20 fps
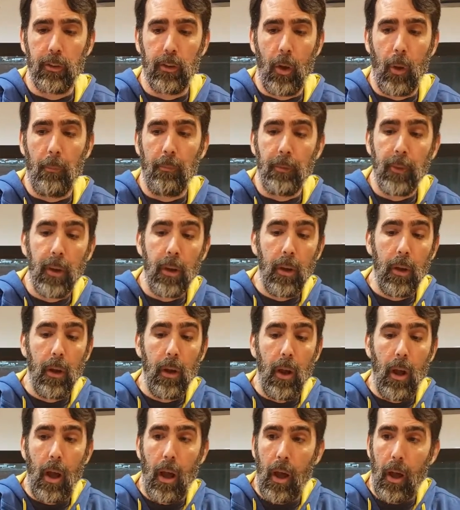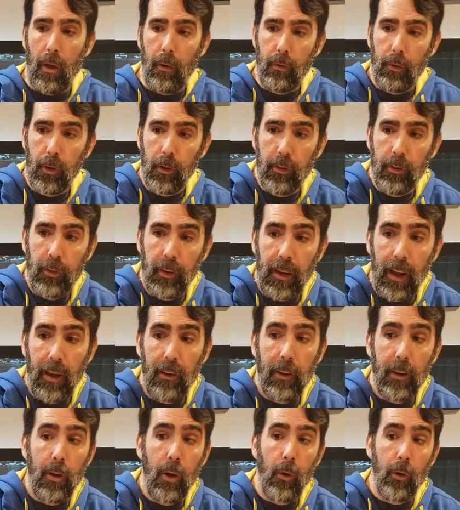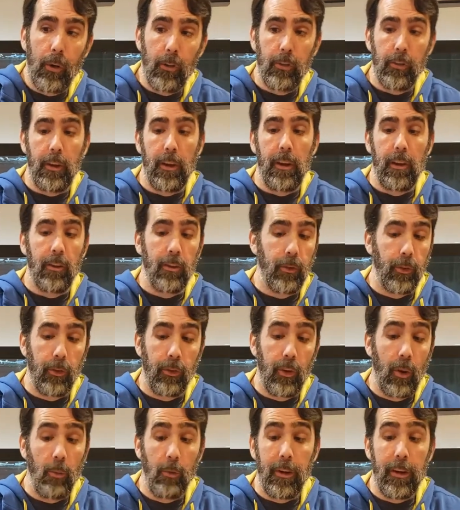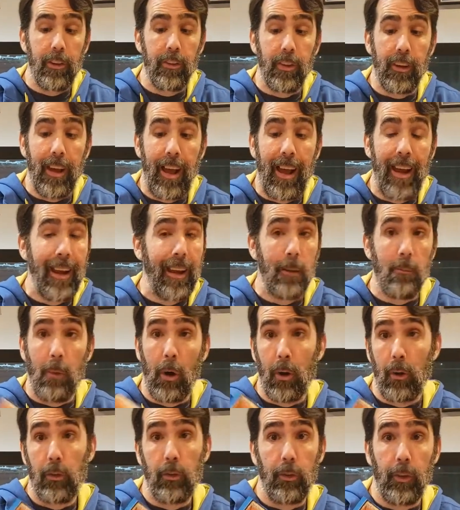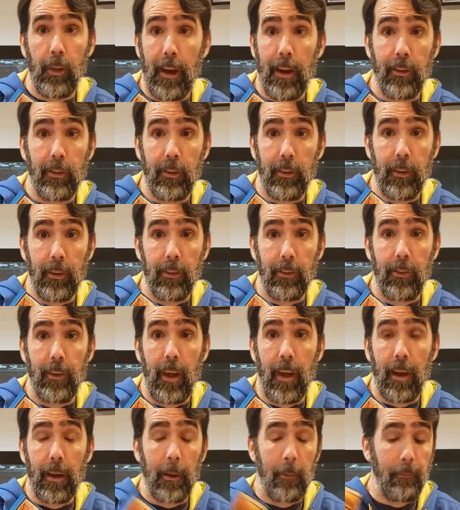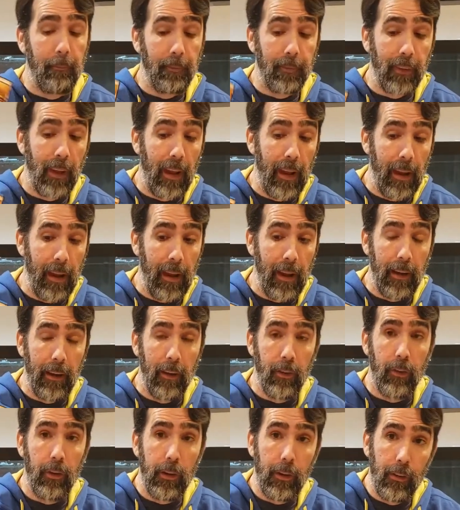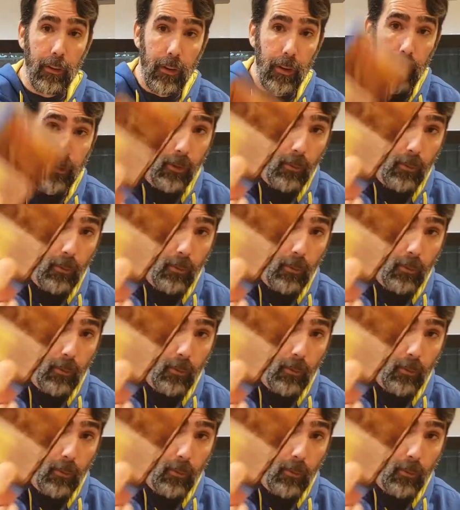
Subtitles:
So first thing I already noticed is for some reason I had a Marsh Flats in this deck. And as you can see